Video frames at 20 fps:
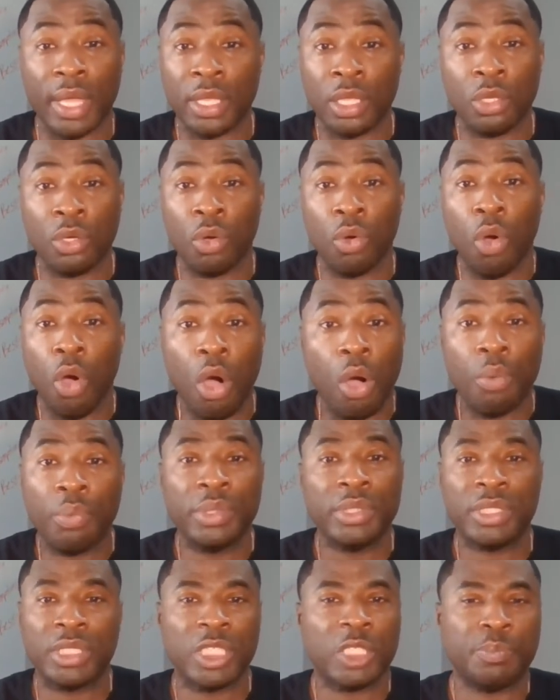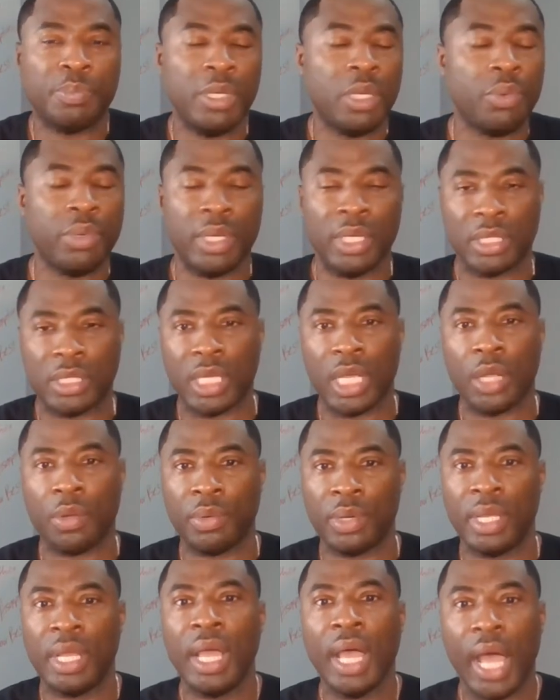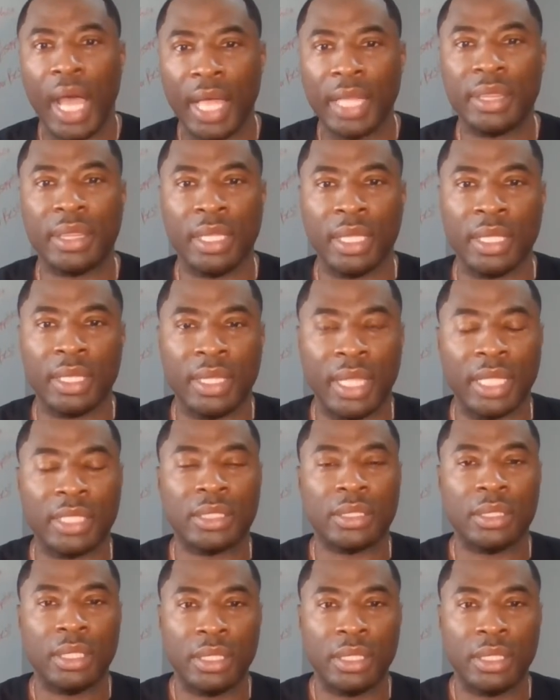You know, always just speak with integrity. I think that's